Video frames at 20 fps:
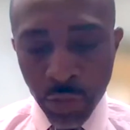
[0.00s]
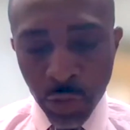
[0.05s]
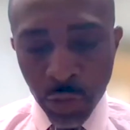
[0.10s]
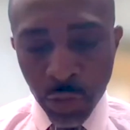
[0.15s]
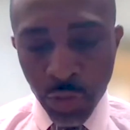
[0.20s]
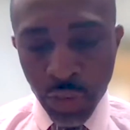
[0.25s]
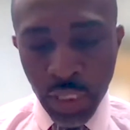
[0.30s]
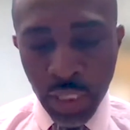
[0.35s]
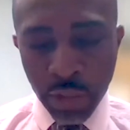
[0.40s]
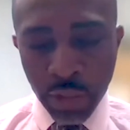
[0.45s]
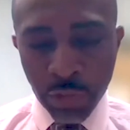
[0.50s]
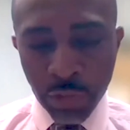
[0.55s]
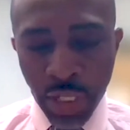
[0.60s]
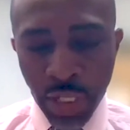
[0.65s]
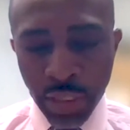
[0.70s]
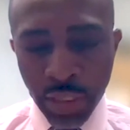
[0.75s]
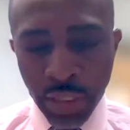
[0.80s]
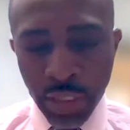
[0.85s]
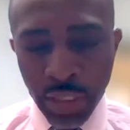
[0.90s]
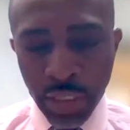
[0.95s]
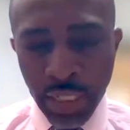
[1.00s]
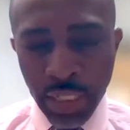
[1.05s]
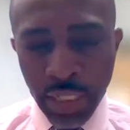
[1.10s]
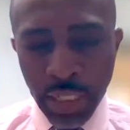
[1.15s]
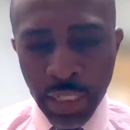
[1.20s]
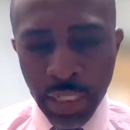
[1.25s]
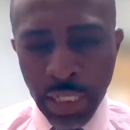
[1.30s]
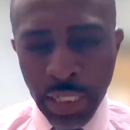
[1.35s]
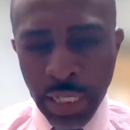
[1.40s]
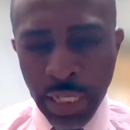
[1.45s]
you only said the right thing again.
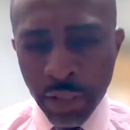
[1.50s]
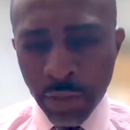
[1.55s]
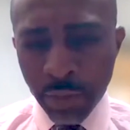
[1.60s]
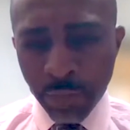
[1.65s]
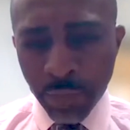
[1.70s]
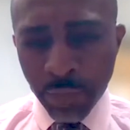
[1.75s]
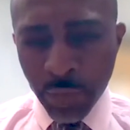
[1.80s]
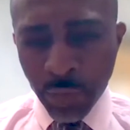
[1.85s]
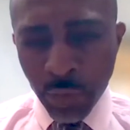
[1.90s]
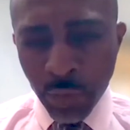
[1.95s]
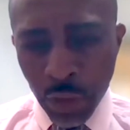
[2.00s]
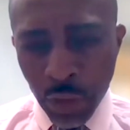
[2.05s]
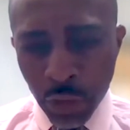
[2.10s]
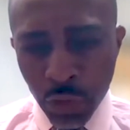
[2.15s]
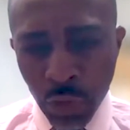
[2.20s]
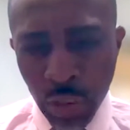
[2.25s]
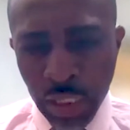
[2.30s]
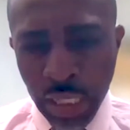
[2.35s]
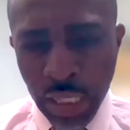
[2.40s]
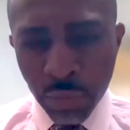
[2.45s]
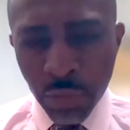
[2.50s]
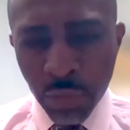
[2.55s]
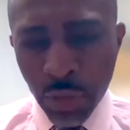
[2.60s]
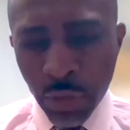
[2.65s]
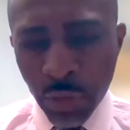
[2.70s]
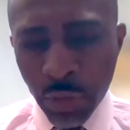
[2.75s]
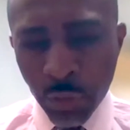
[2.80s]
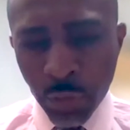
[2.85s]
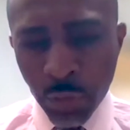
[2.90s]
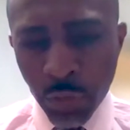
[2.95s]
And again, not to
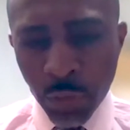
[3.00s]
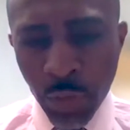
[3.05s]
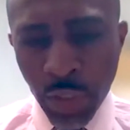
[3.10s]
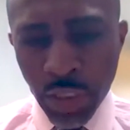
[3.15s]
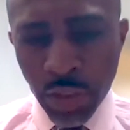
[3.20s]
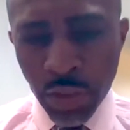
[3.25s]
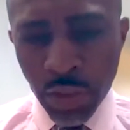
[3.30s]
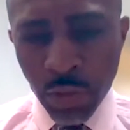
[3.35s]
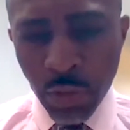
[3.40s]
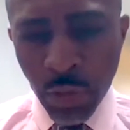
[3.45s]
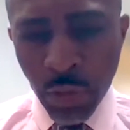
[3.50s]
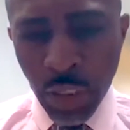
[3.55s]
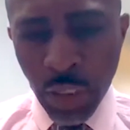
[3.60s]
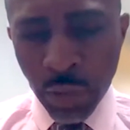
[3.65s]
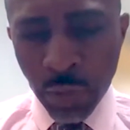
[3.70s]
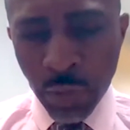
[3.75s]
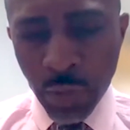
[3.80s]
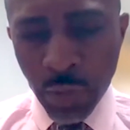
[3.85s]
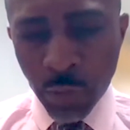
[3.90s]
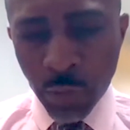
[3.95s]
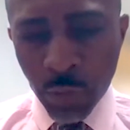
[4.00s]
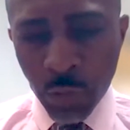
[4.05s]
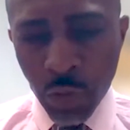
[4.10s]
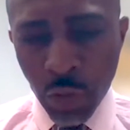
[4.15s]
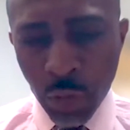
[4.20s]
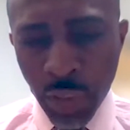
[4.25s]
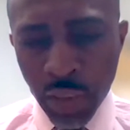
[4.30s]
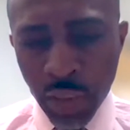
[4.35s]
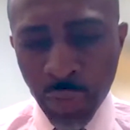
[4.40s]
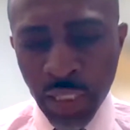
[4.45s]
elaborate
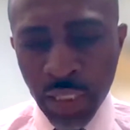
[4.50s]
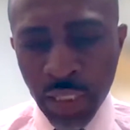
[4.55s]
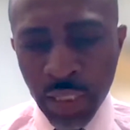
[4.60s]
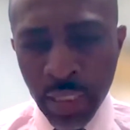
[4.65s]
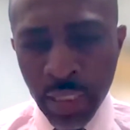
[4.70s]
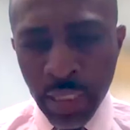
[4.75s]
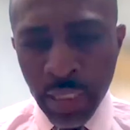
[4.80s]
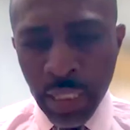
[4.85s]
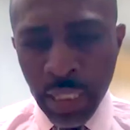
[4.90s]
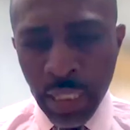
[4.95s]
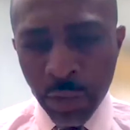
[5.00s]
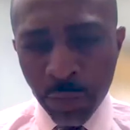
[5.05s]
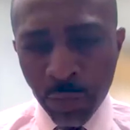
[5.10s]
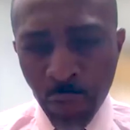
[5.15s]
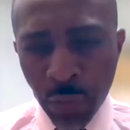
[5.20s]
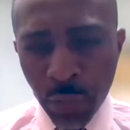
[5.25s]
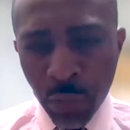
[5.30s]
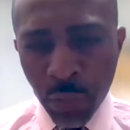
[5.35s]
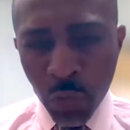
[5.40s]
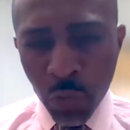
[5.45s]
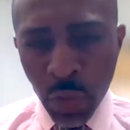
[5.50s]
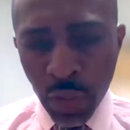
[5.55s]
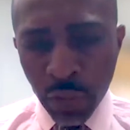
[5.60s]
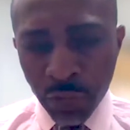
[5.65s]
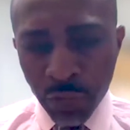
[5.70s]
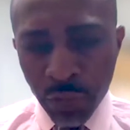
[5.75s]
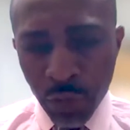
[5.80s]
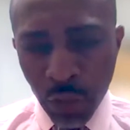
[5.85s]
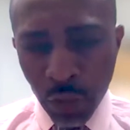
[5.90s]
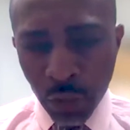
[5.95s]
too much, but in people
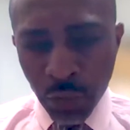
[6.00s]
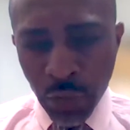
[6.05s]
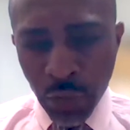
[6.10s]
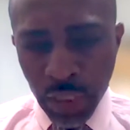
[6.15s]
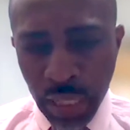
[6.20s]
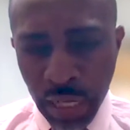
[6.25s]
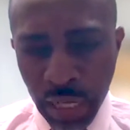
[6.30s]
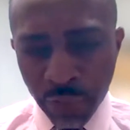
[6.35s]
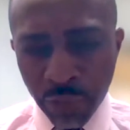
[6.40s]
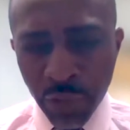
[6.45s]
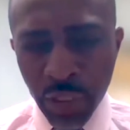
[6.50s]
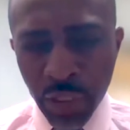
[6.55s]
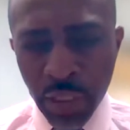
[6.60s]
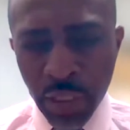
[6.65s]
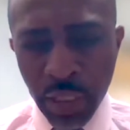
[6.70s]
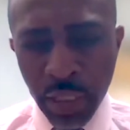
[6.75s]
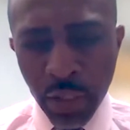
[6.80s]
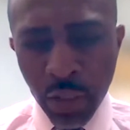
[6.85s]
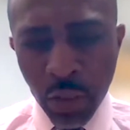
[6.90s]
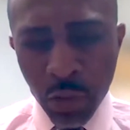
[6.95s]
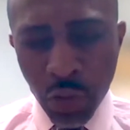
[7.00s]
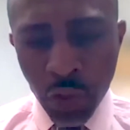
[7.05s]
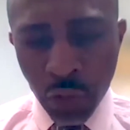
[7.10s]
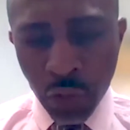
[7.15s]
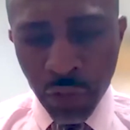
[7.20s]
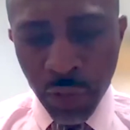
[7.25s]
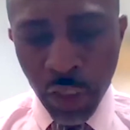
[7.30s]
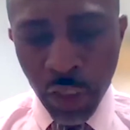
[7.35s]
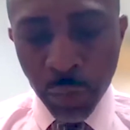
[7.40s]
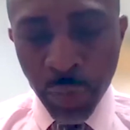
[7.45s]
with sort of in Africa or sort
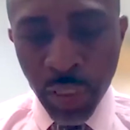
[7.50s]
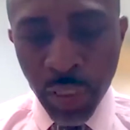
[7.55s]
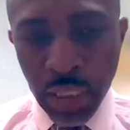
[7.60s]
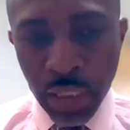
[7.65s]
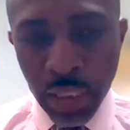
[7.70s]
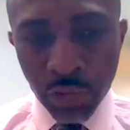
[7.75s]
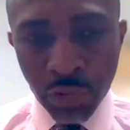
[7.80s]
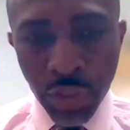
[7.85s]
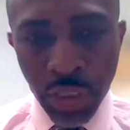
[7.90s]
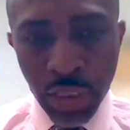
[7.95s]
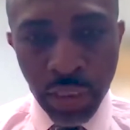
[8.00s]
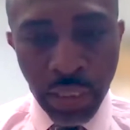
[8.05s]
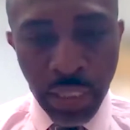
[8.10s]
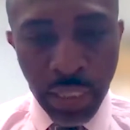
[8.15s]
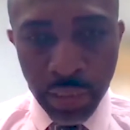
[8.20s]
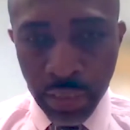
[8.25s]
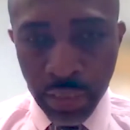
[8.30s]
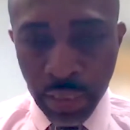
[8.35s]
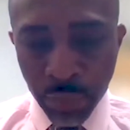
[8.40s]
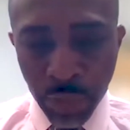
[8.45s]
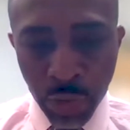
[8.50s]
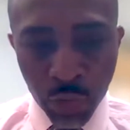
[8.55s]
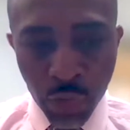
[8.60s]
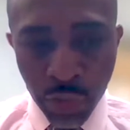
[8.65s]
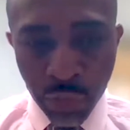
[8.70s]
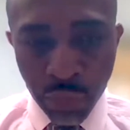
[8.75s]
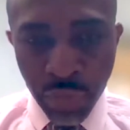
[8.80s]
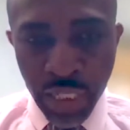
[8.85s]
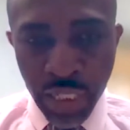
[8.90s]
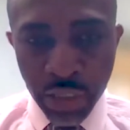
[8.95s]
of developing countries, yes, sometimes
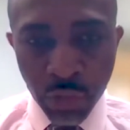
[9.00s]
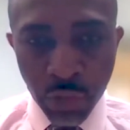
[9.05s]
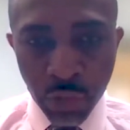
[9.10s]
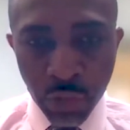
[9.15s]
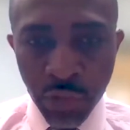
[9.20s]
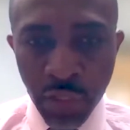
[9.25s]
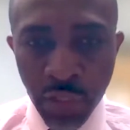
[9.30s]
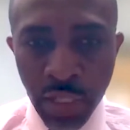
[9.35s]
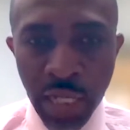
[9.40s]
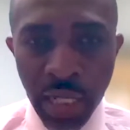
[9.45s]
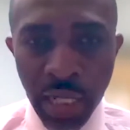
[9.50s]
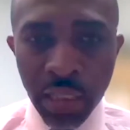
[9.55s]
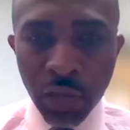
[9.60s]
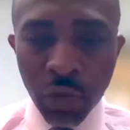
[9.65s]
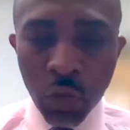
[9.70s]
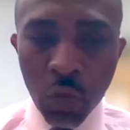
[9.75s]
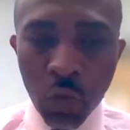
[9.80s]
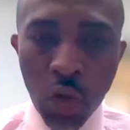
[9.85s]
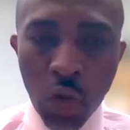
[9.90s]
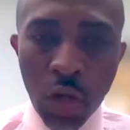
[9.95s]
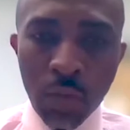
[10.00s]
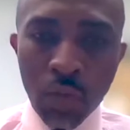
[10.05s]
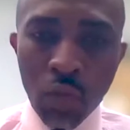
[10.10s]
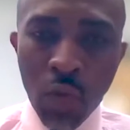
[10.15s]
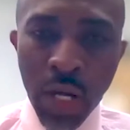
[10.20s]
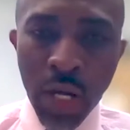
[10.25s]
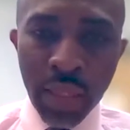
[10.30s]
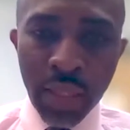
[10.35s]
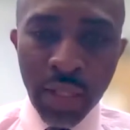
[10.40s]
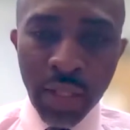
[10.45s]
we're blessed with nice warm
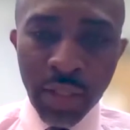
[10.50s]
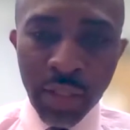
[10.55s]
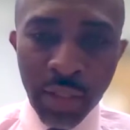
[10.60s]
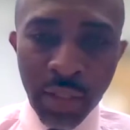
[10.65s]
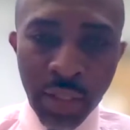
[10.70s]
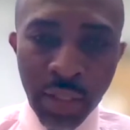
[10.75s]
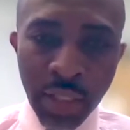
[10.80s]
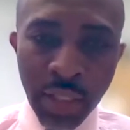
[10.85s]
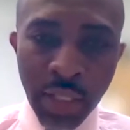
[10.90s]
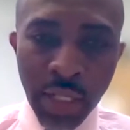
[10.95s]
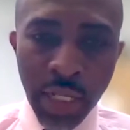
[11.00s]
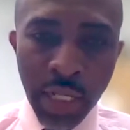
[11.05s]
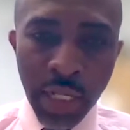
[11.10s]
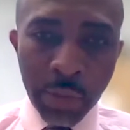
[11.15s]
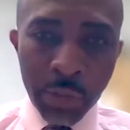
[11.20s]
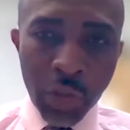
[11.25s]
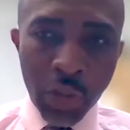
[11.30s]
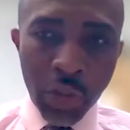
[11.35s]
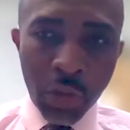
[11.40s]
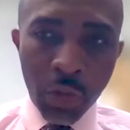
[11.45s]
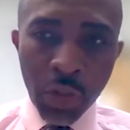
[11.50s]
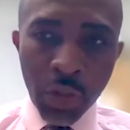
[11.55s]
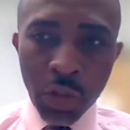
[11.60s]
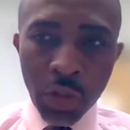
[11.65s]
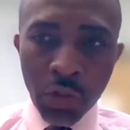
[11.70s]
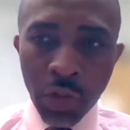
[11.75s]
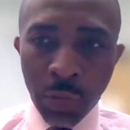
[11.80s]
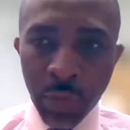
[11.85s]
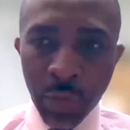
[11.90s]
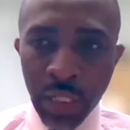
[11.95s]
weather. And I'm sure we
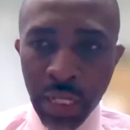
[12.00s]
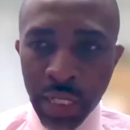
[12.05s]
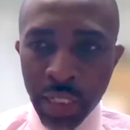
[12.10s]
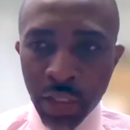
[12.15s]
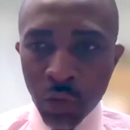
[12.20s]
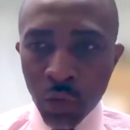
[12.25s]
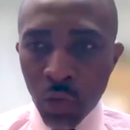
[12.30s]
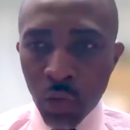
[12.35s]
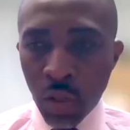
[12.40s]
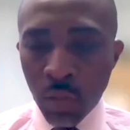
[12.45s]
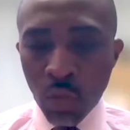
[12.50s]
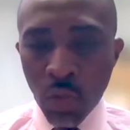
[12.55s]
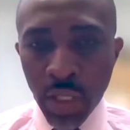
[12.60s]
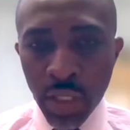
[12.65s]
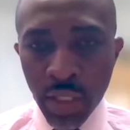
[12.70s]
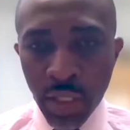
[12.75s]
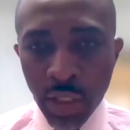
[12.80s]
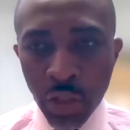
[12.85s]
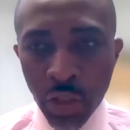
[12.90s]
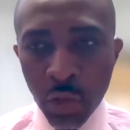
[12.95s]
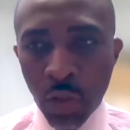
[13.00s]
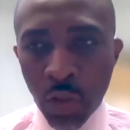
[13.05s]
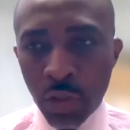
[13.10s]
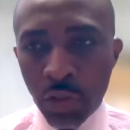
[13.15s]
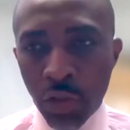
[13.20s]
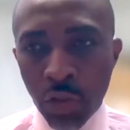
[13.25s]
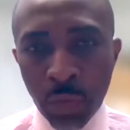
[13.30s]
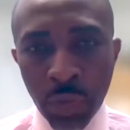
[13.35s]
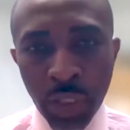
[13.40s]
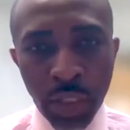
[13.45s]
go to a nice warm weather, you
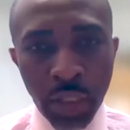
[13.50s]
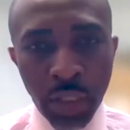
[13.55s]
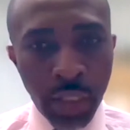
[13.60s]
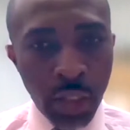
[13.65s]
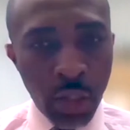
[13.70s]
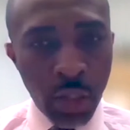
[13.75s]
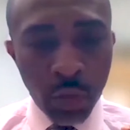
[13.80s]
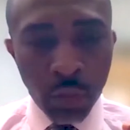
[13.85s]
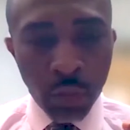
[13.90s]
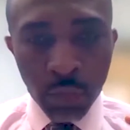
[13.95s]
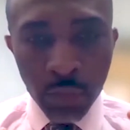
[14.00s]
want to be,